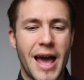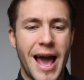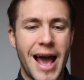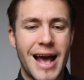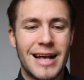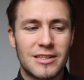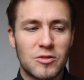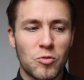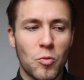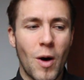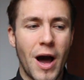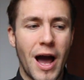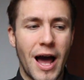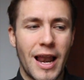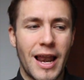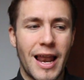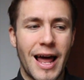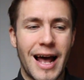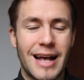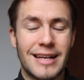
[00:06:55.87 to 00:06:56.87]
as
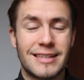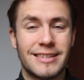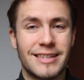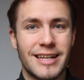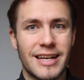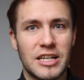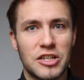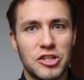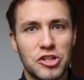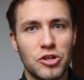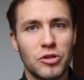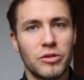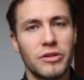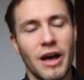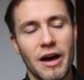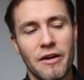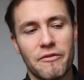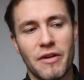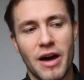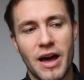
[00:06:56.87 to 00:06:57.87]
well as they should
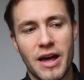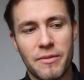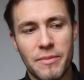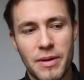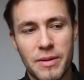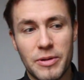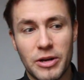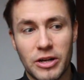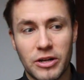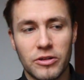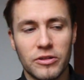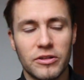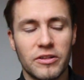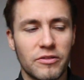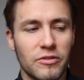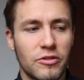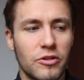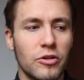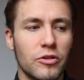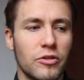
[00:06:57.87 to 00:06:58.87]
have and maybe
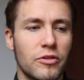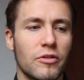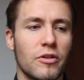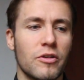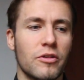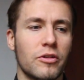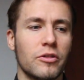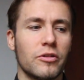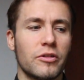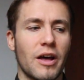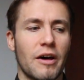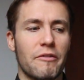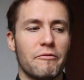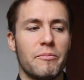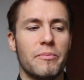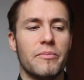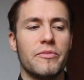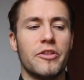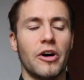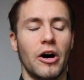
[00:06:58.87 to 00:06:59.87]
could
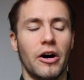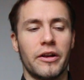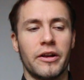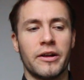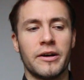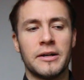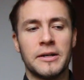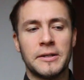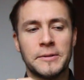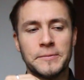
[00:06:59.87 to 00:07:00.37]
have done.